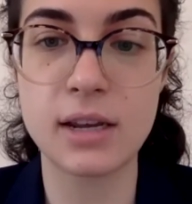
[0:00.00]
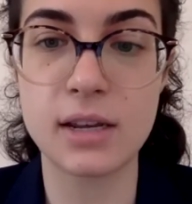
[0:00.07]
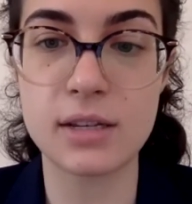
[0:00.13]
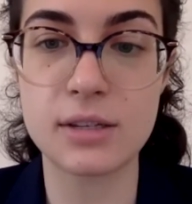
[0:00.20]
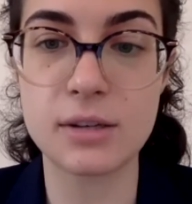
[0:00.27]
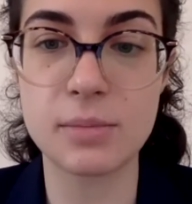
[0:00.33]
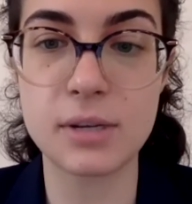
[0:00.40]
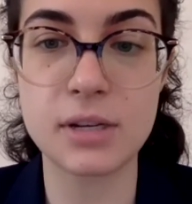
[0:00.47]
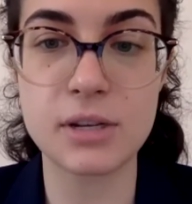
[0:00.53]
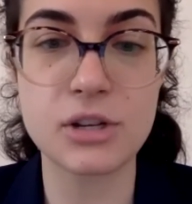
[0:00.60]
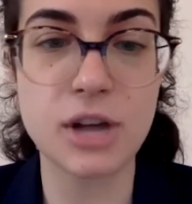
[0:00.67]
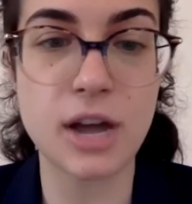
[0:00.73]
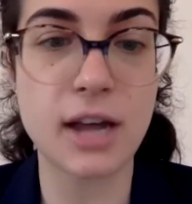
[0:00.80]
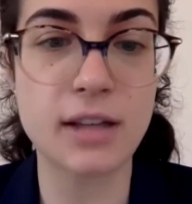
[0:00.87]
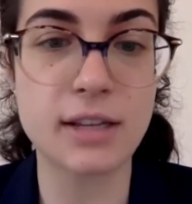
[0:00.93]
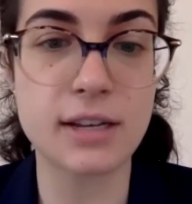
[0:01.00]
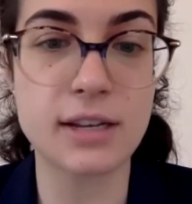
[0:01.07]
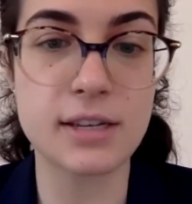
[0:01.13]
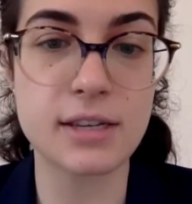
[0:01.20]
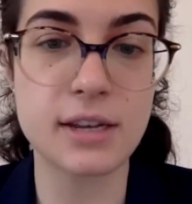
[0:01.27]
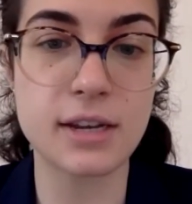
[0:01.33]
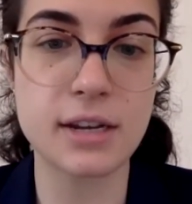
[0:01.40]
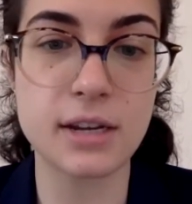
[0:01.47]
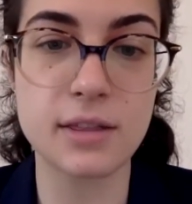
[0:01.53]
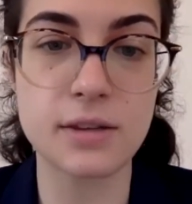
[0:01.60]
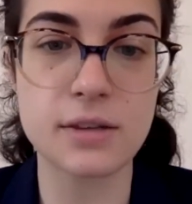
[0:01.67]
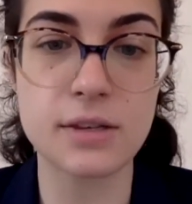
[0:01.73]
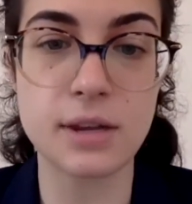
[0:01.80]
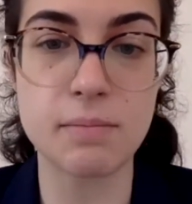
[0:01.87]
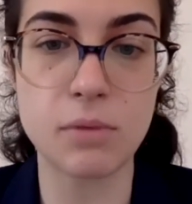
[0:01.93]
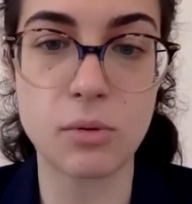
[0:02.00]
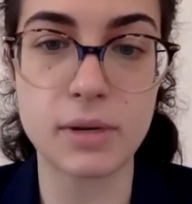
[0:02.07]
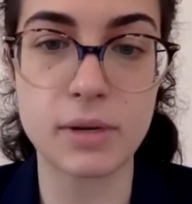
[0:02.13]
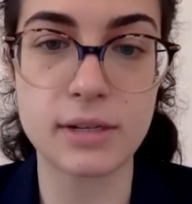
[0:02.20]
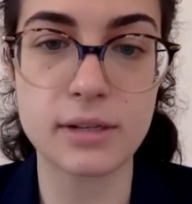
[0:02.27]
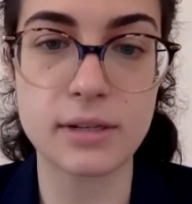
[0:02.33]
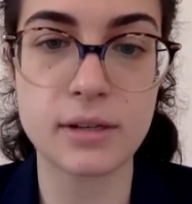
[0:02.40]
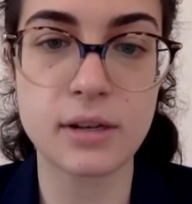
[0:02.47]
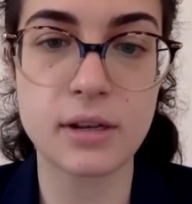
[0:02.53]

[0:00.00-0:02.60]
is to be a child and a cynic in the same moment.